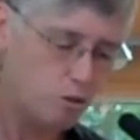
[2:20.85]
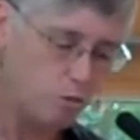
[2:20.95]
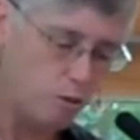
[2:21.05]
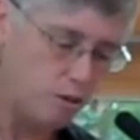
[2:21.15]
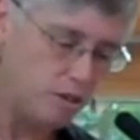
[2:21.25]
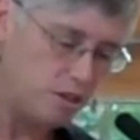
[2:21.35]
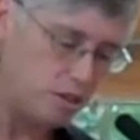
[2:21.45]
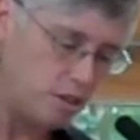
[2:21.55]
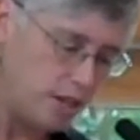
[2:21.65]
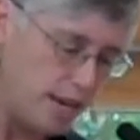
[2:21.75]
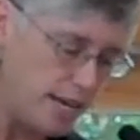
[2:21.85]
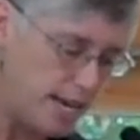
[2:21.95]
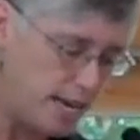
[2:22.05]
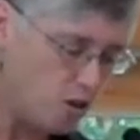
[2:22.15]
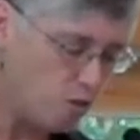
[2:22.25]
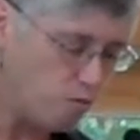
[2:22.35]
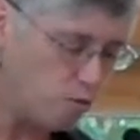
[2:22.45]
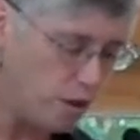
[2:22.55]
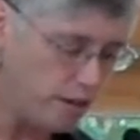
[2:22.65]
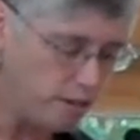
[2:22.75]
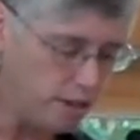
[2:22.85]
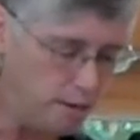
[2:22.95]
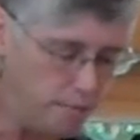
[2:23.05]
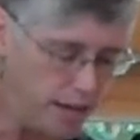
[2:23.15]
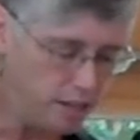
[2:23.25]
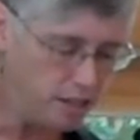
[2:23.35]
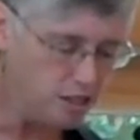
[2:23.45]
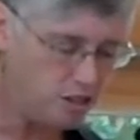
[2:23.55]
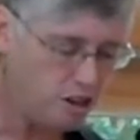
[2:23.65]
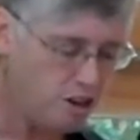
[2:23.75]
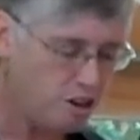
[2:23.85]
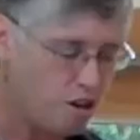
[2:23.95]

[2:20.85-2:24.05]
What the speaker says: towards an inner voice and message,